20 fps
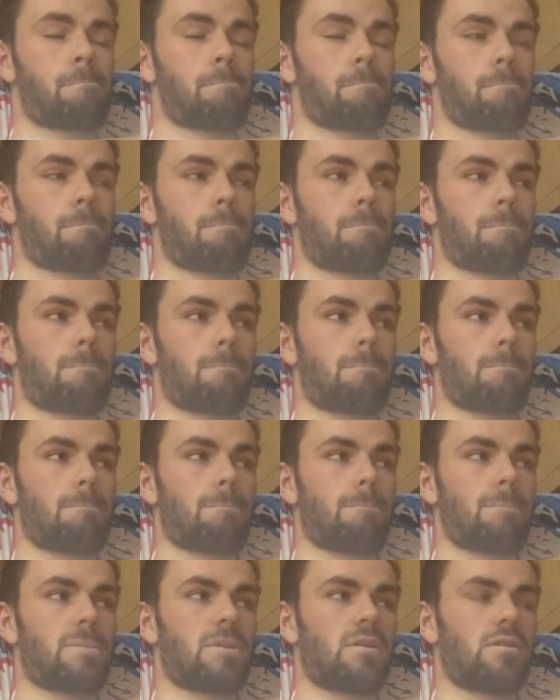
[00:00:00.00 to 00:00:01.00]

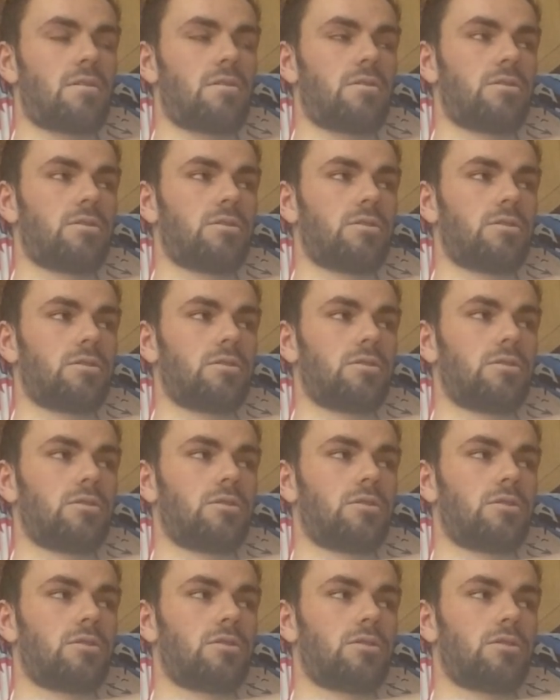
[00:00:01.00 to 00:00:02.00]

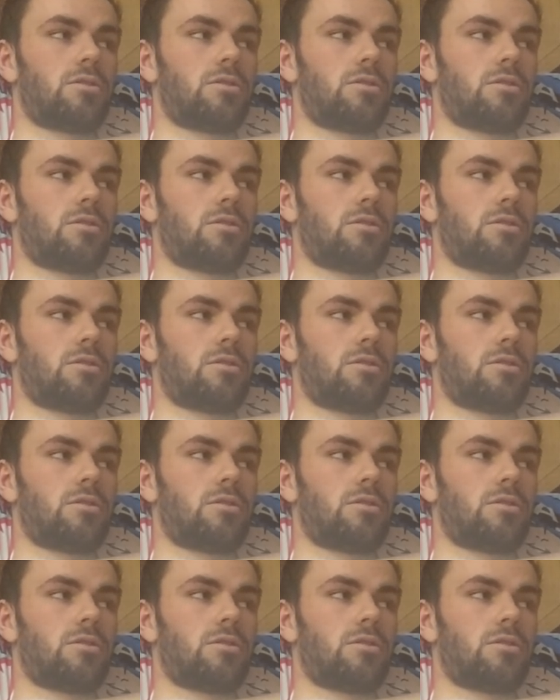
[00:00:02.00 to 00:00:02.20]
[no speech]